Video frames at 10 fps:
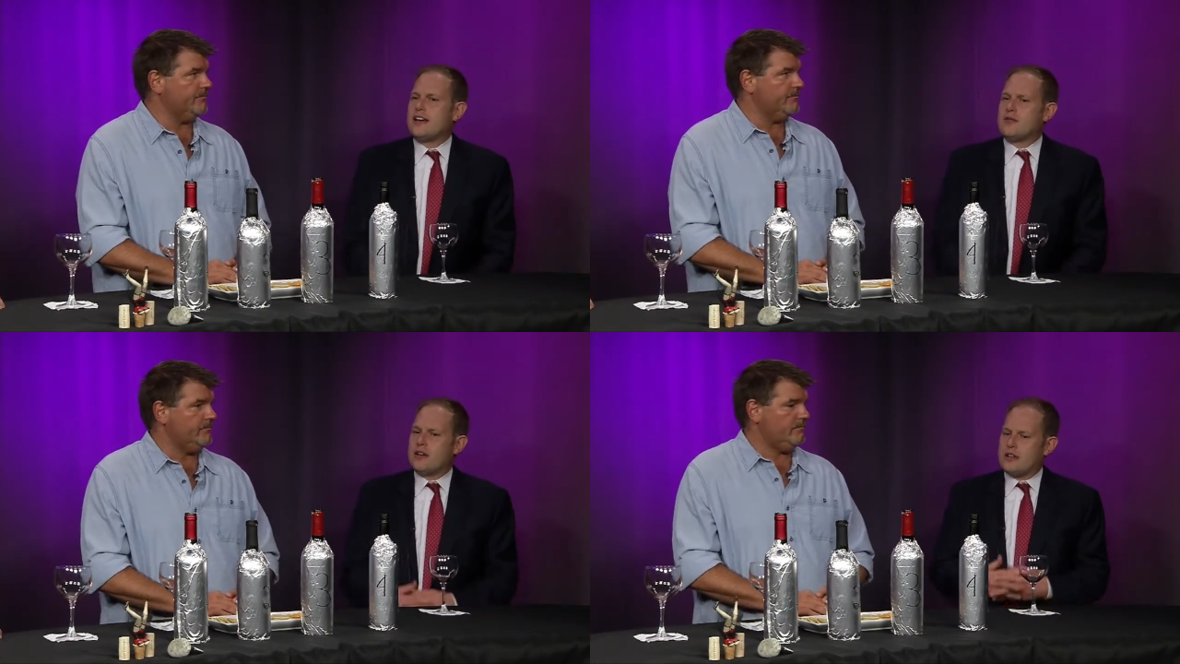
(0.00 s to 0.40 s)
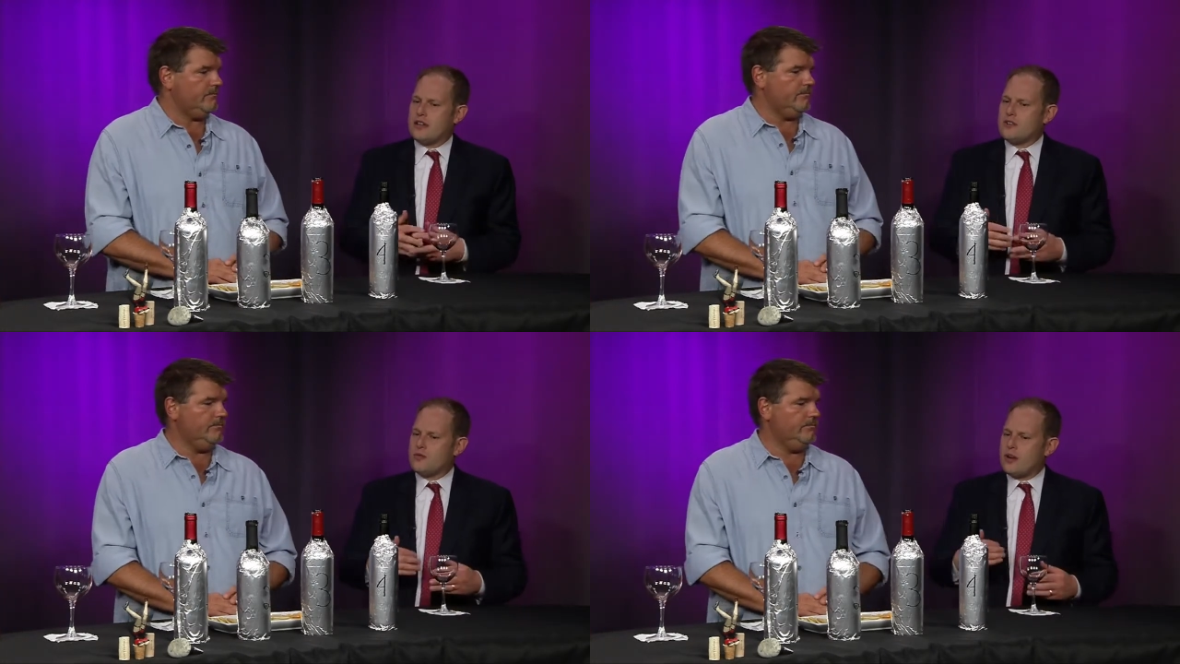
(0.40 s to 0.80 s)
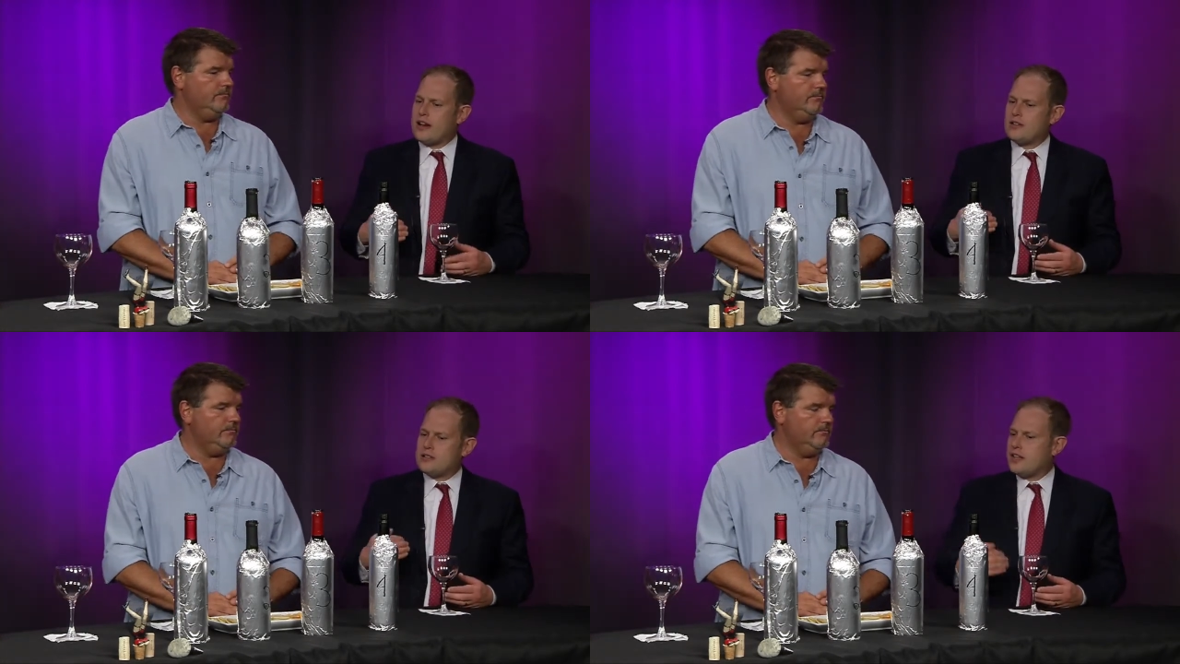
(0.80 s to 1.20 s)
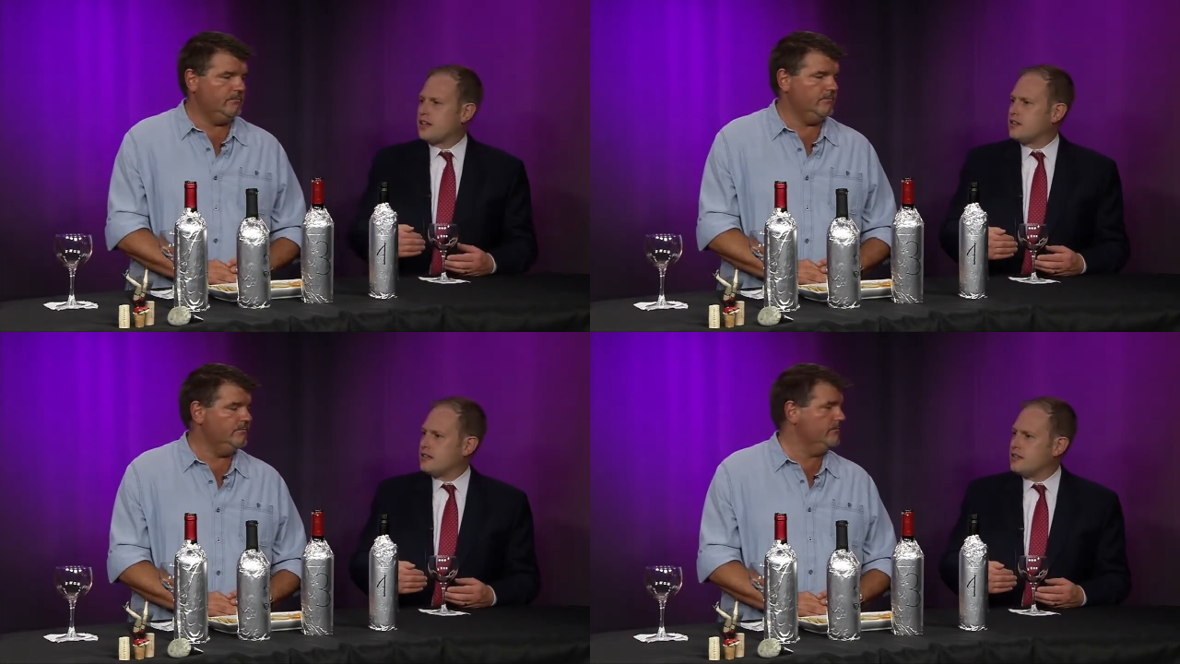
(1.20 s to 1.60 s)
Speaker 1: but I think it's right outside
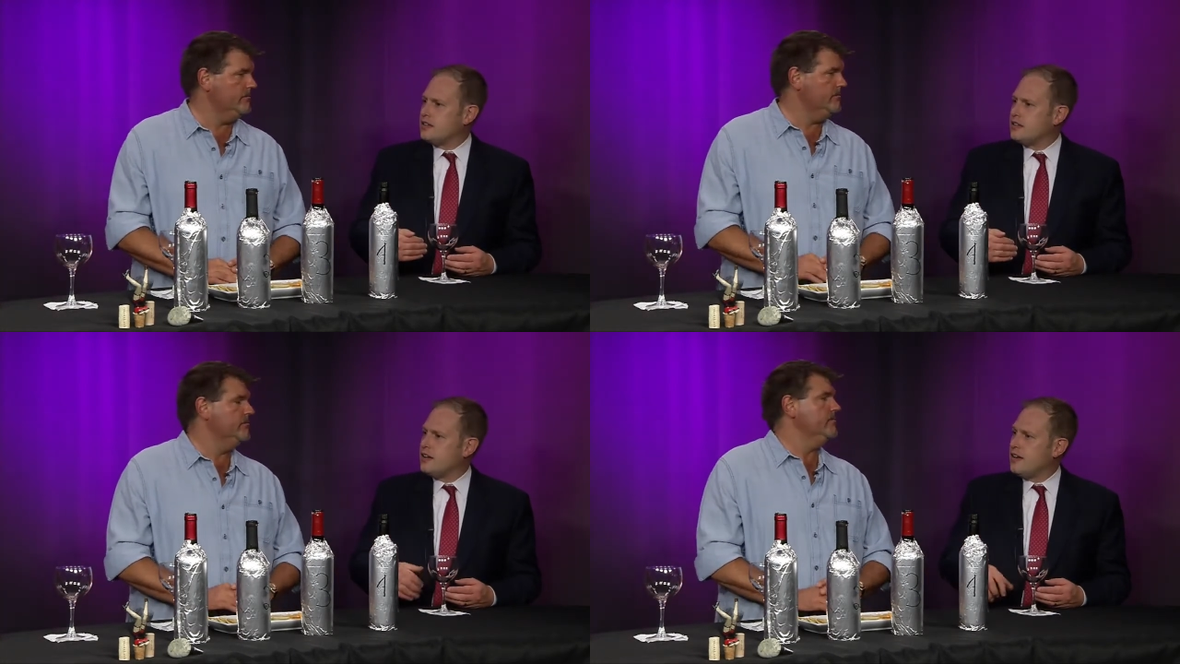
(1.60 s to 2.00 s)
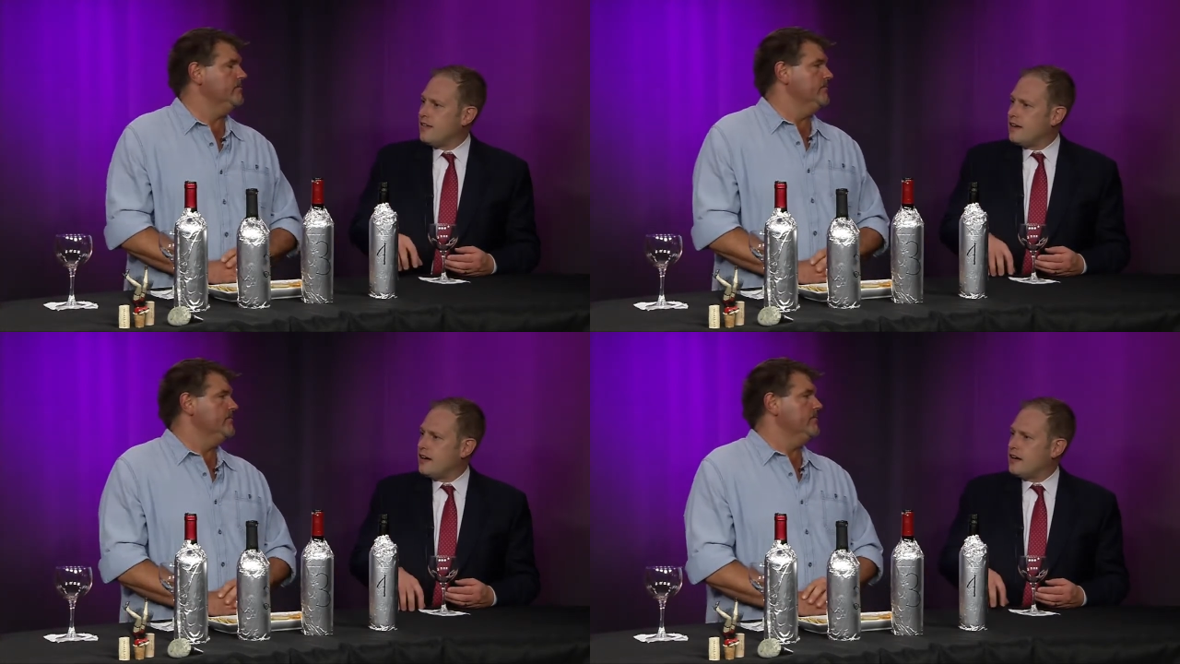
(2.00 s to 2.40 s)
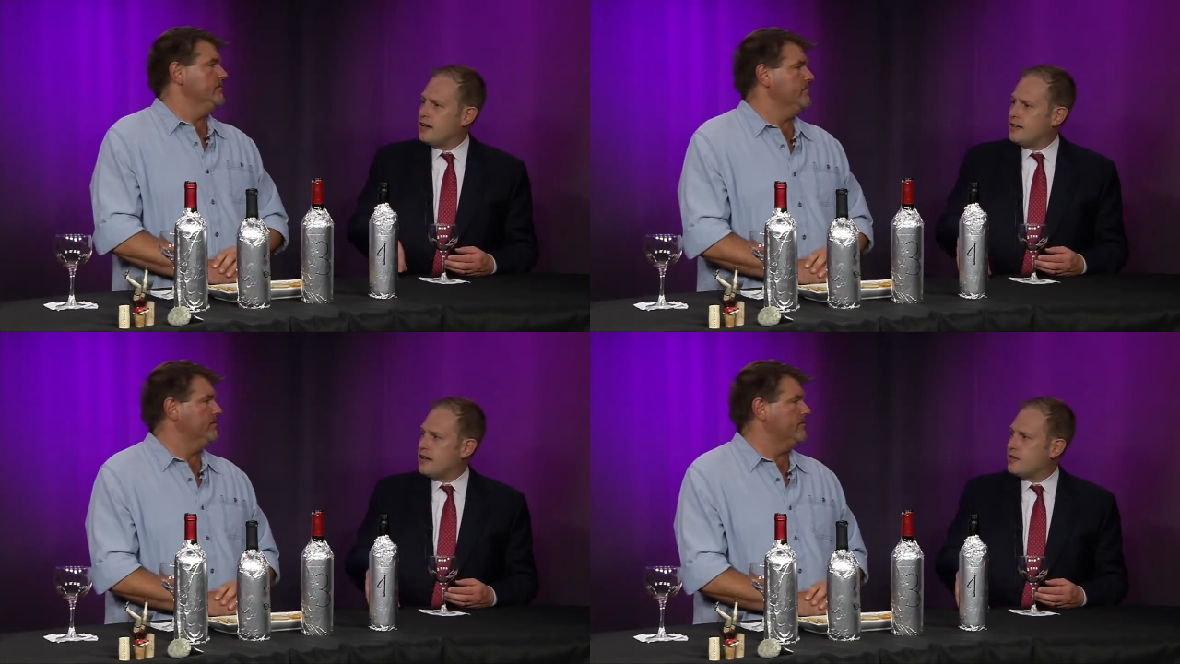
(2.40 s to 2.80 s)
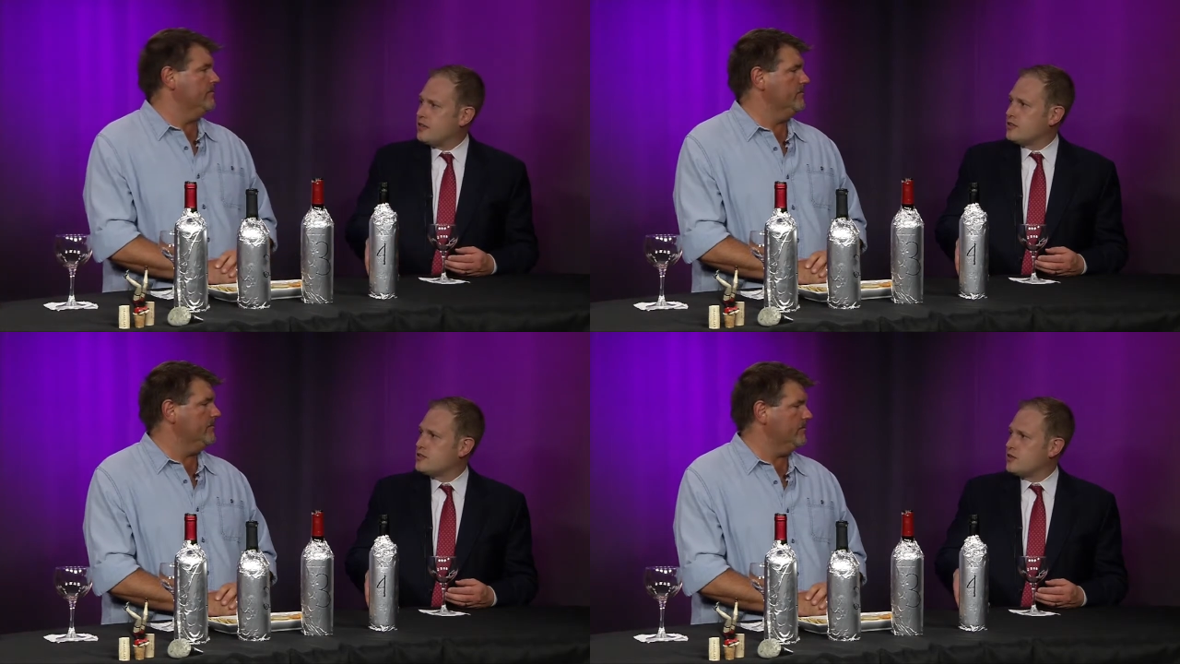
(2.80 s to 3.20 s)
Clinton, uh, down near the
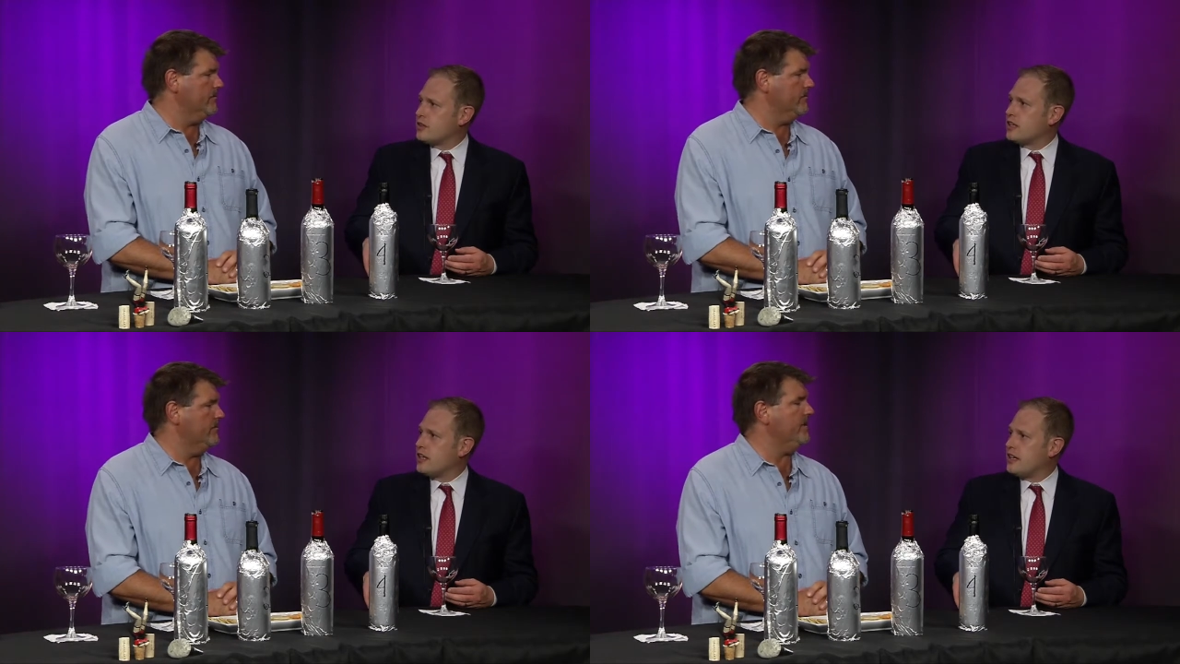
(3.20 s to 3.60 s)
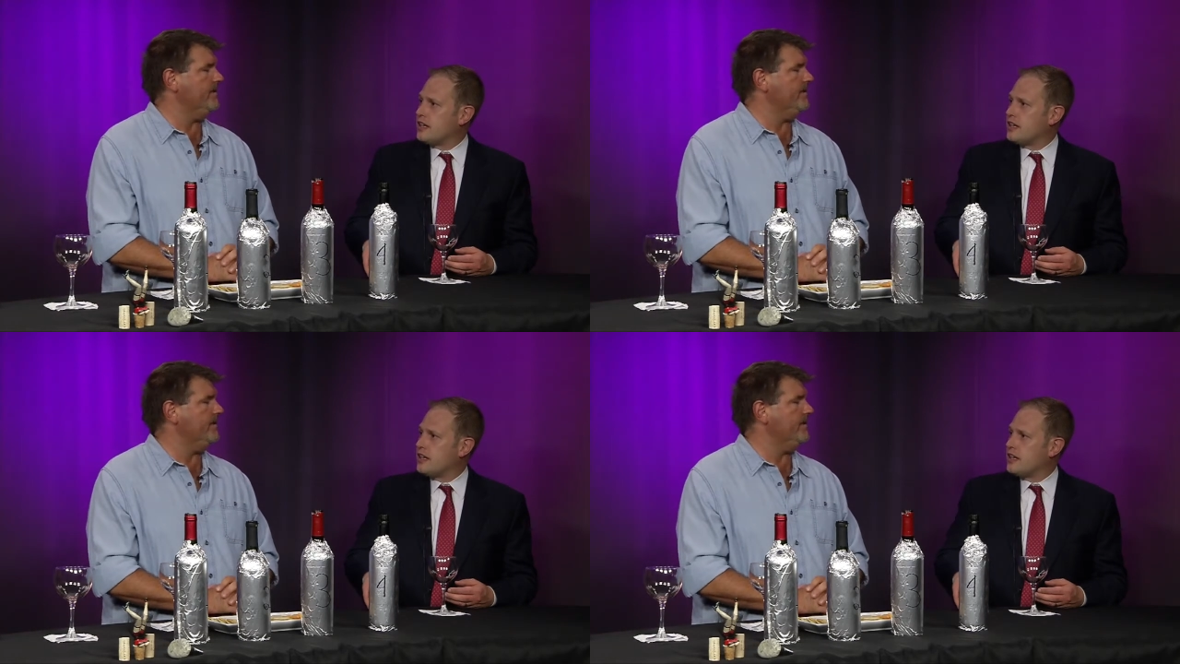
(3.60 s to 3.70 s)
shore in Connecticut.